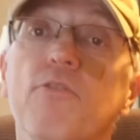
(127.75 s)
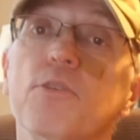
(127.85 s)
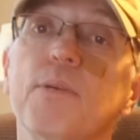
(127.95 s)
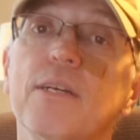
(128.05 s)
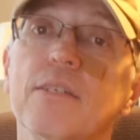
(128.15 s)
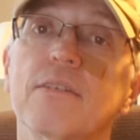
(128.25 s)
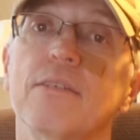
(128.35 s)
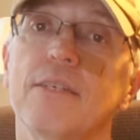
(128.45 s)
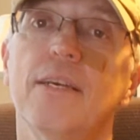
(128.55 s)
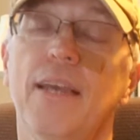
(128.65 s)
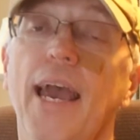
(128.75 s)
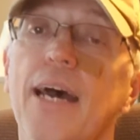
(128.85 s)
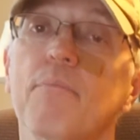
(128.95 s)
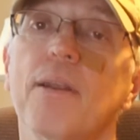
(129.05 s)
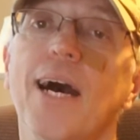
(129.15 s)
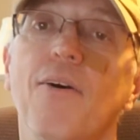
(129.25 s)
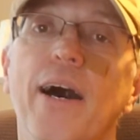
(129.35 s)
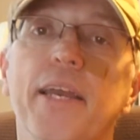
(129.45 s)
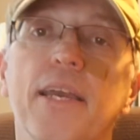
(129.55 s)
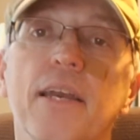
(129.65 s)
is because he had been out
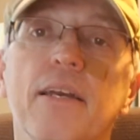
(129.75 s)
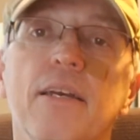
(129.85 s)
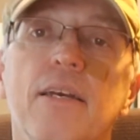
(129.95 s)
hiking